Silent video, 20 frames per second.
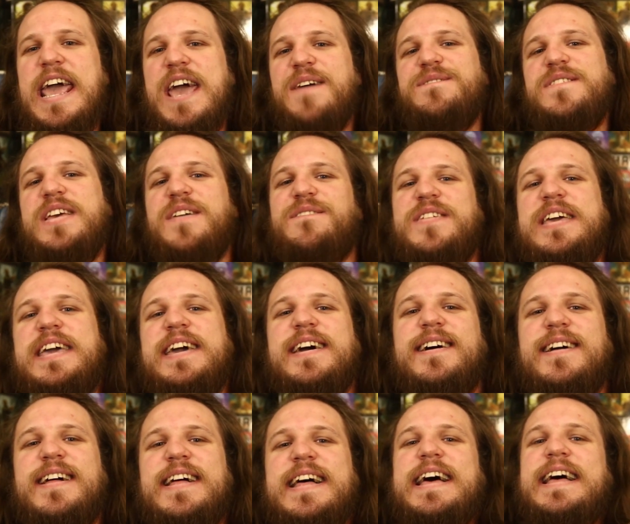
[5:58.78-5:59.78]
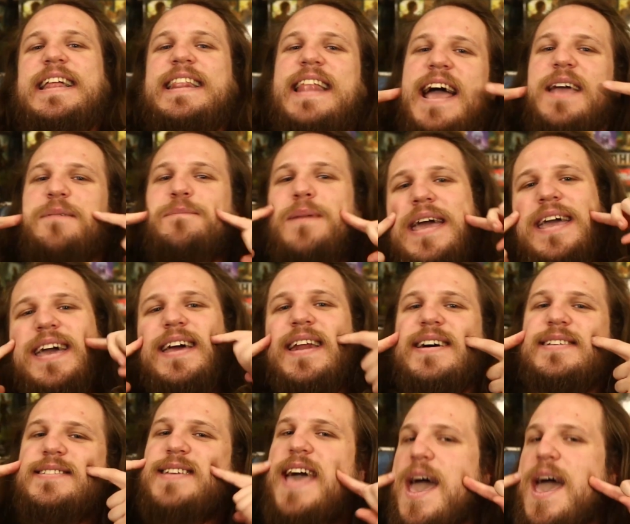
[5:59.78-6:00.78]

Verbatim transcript: if you feel like making us